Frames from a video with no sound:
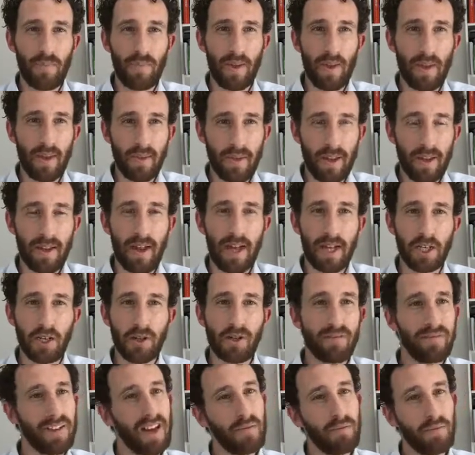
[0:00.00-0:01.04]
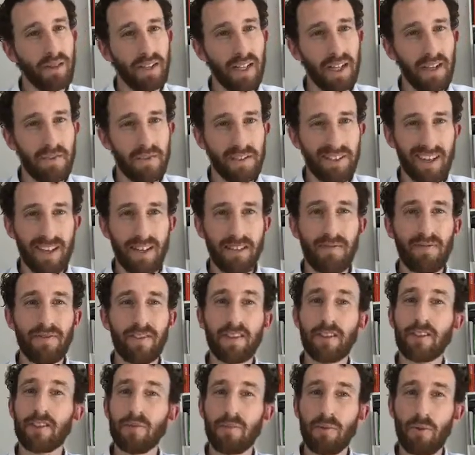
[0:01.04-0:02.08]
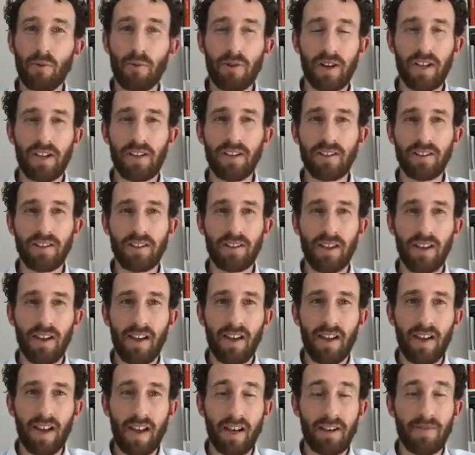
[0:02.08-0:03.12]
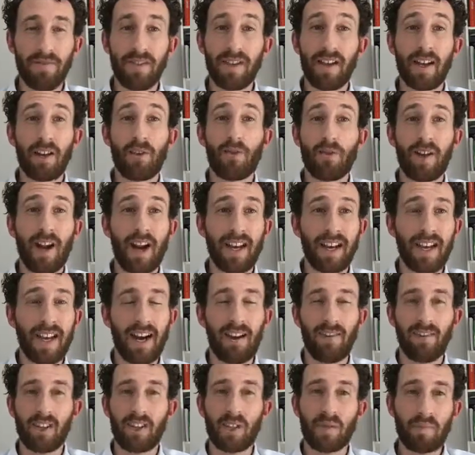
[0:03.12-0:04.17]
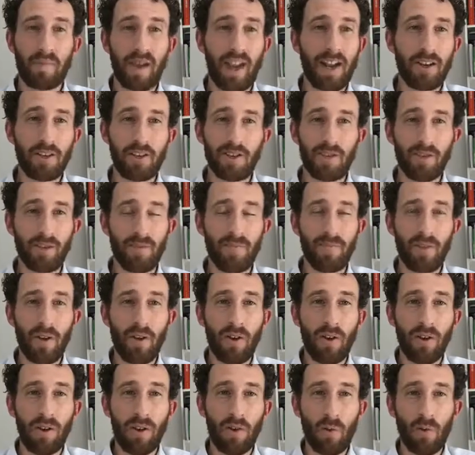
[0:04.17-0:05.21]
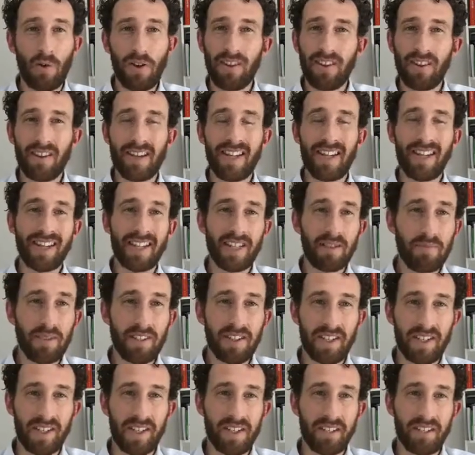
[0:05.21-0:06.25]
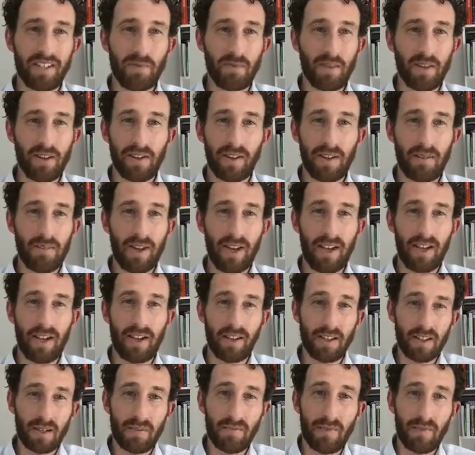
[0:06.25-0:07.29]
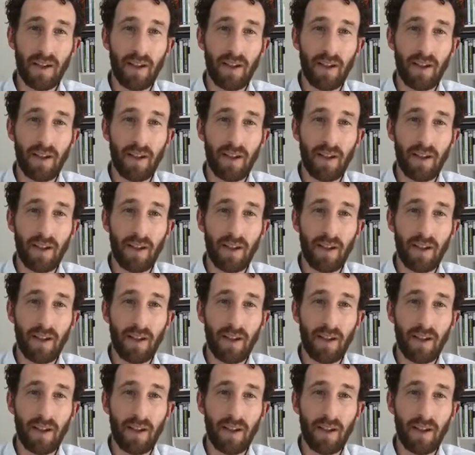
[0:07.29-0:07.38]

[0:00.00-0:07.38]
the nature of our beliefs and if they're supporting us and if they're creating our expansion, or whether they're limiting us and whether they're making us,